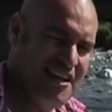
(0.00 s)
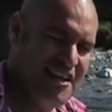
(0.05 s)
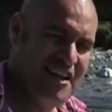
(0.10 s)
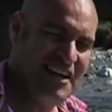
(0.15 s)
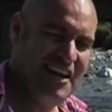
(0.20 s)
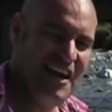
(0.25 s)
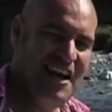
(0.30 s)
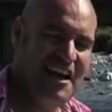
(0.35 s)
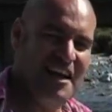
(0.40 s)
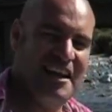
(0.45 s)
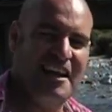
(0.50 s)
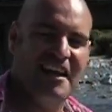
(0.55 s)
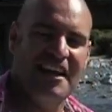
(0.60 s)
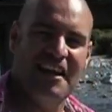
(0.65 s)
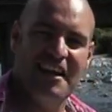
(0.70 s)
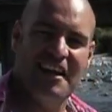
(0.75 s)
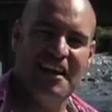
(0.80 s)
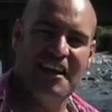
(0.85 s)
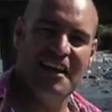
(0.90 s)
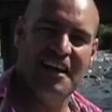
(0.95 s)
G'day.
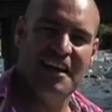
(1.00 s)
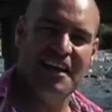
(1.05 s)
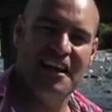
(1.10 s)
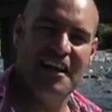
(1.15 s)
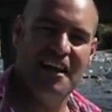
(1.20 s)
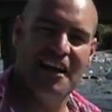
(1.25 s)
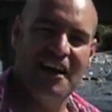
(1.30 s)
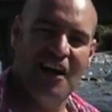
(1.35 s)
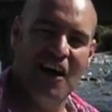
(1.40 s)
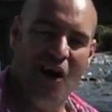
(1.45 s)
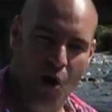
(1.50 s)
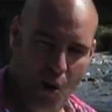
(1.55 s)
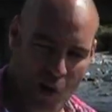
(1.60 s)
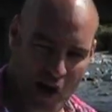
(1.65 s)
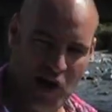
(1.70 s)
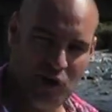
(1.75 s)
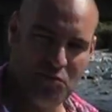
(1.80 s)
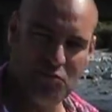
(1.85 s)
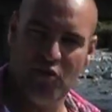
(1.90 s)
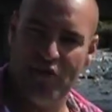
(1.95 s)

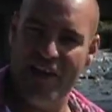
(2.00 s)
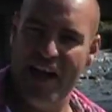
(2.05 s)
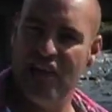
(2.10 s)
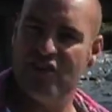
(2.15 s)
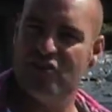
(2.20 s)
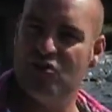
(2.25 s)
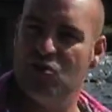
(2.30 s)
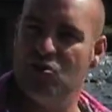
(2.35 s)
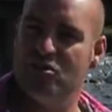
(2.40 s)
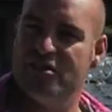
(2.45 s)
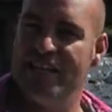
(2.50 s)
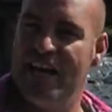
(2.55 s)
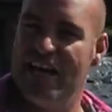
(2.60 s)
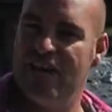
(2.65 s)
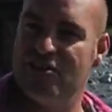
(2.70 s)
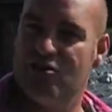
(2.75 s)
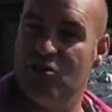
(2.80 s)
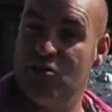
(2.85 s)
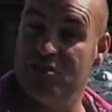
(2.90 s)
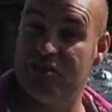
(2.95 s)
Welcome to the outdoors,
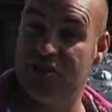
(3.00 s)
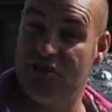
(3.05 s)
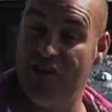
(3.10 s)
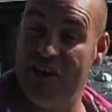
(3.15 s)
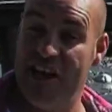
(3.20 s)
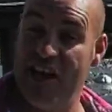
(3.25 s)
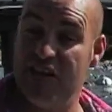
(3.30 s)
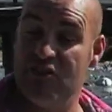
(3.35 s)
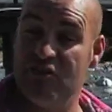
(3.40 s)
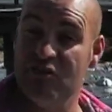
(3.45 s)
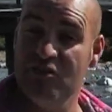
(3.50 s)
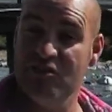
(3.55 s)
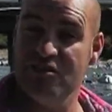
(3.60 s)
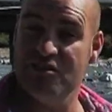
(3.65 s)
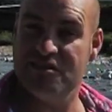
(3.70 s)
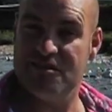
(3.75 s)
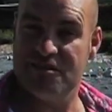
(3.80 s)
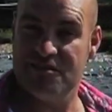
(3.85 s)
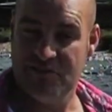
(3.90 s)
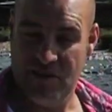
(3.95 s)
the great
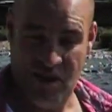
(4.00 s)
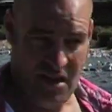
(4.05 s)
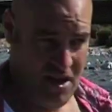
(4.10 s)
outdoors.